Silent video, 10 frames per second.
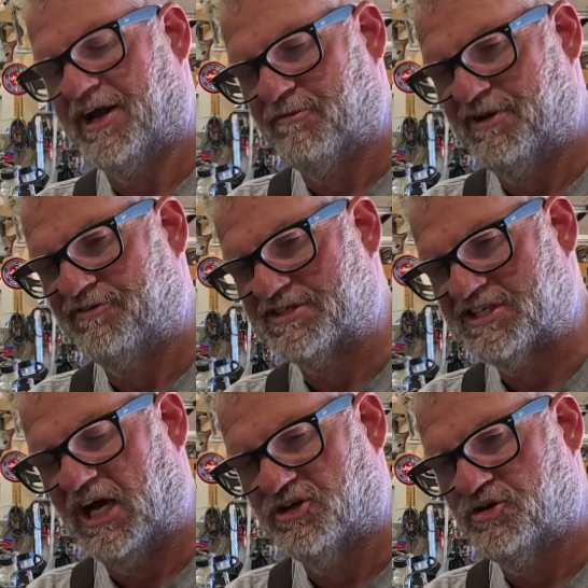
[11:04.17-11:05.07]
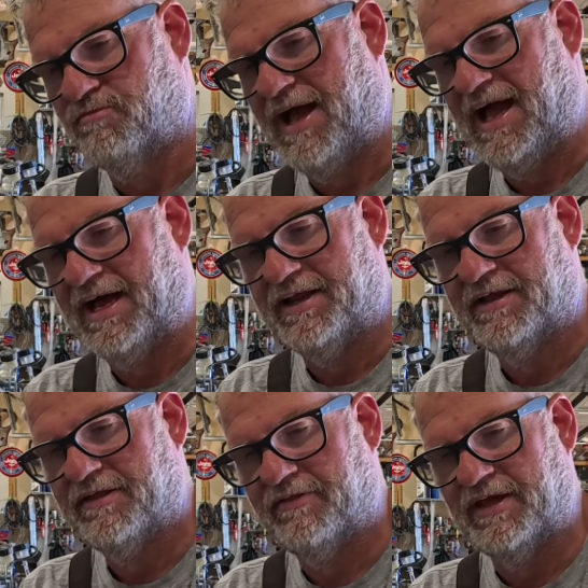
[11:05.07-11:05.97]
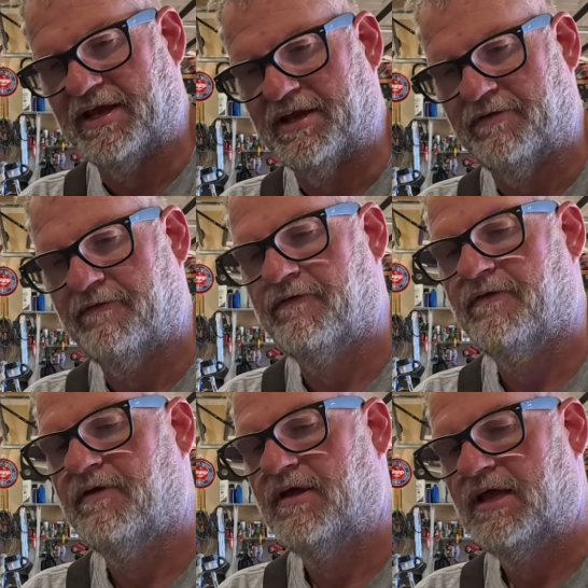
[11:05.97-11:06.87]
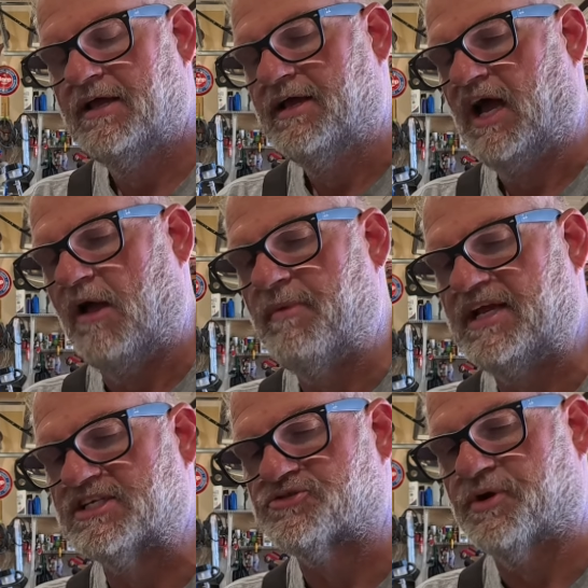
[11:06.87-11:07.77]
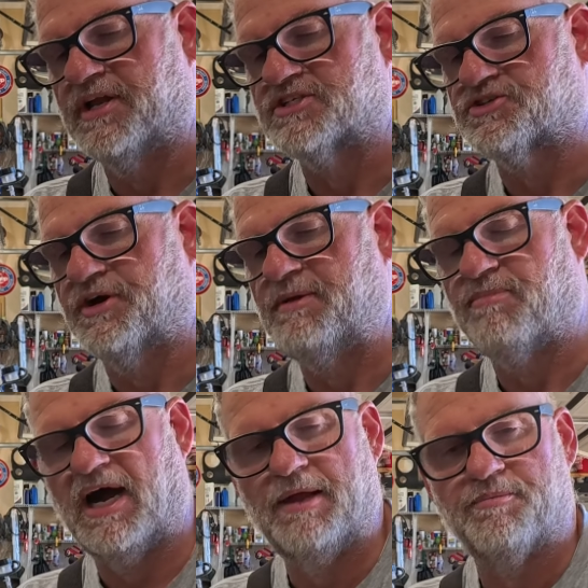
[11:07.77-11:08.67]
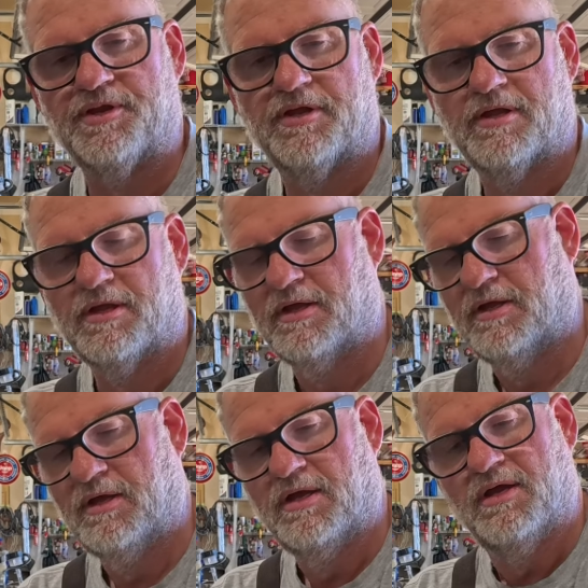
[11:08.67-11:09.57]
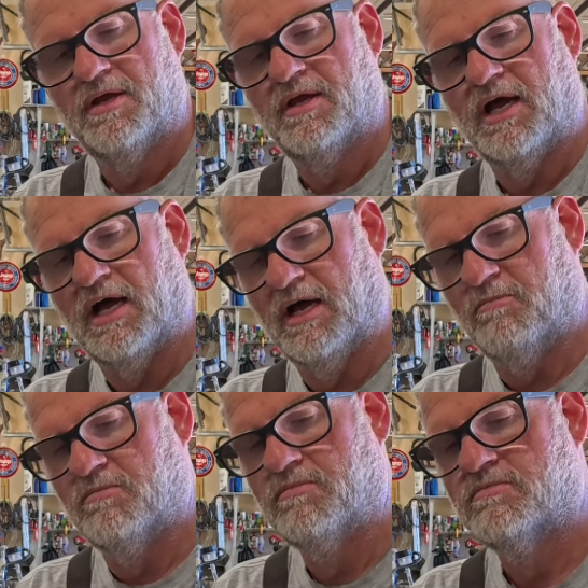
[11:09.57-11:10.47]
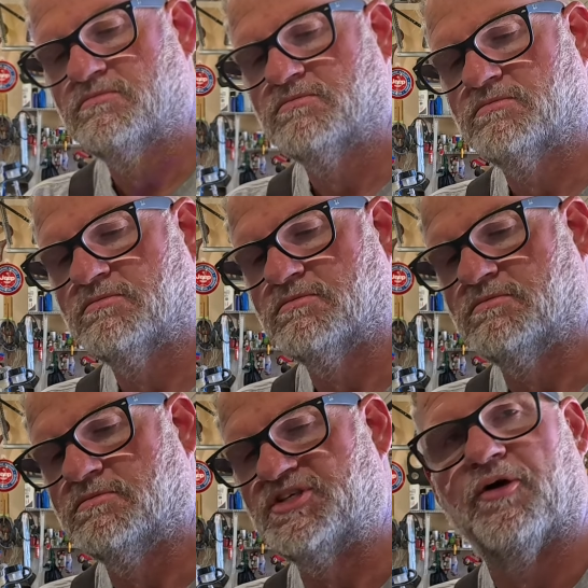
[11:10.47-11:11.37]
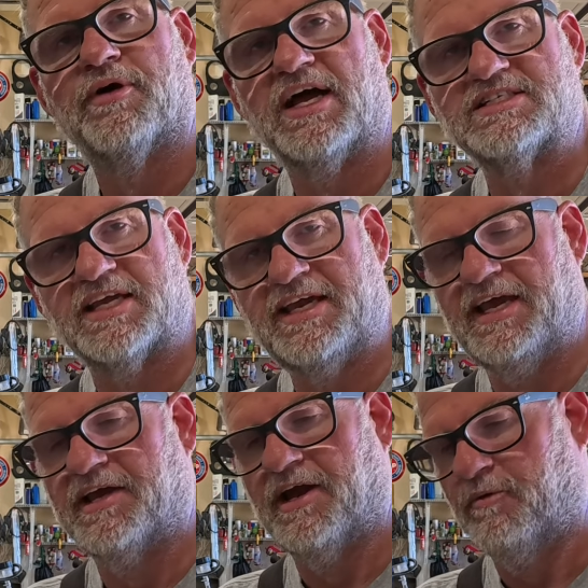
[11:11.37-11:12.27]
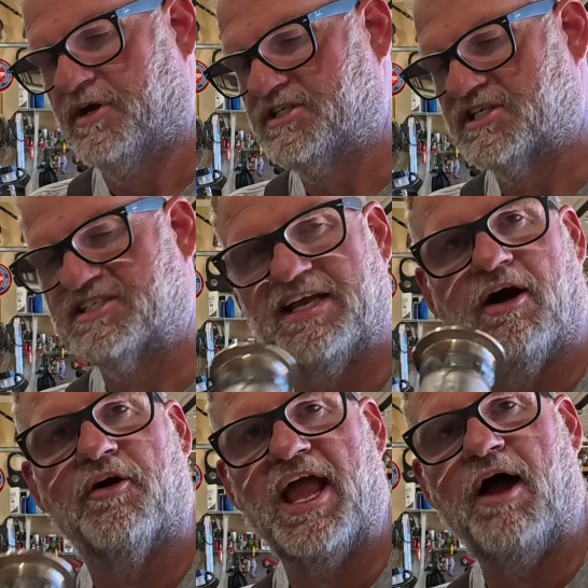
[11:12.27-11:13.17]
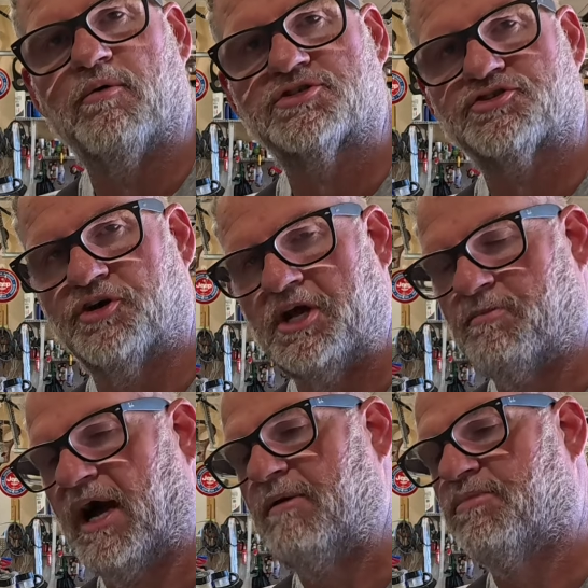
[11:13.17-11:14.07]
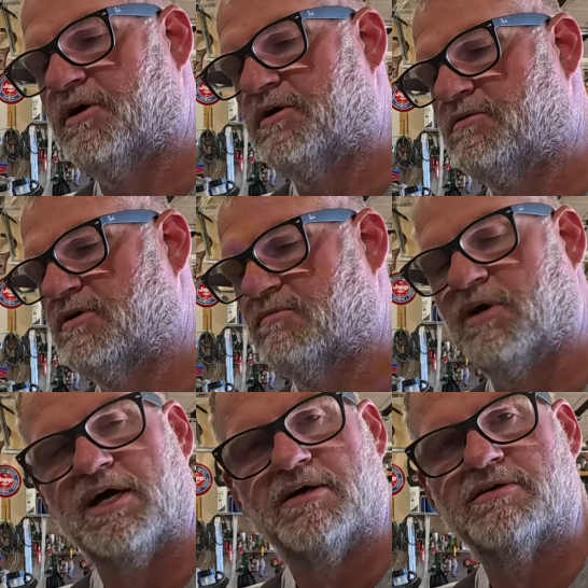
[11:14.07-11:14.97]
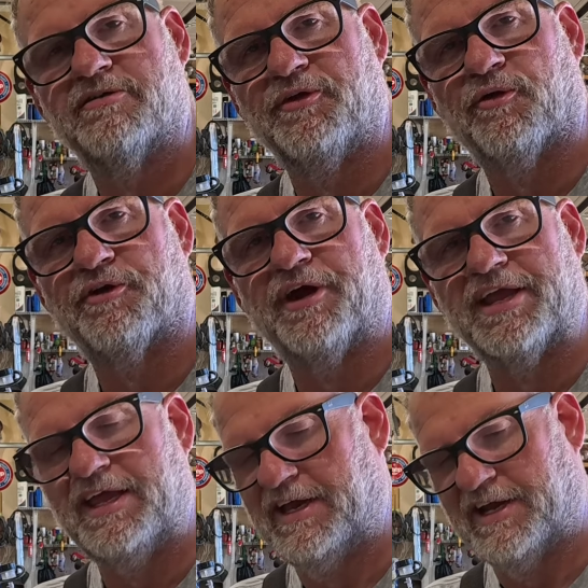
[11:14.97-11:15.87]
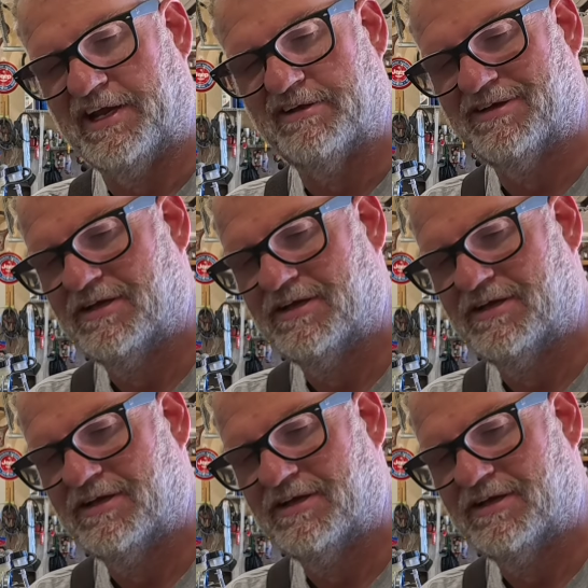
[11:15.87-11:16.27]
on it, but if it's not too bad, then I may just run it straight piped. You know, when I was a kid, I would have just said, oh yeah, we'll straight pipe it. But the older I get,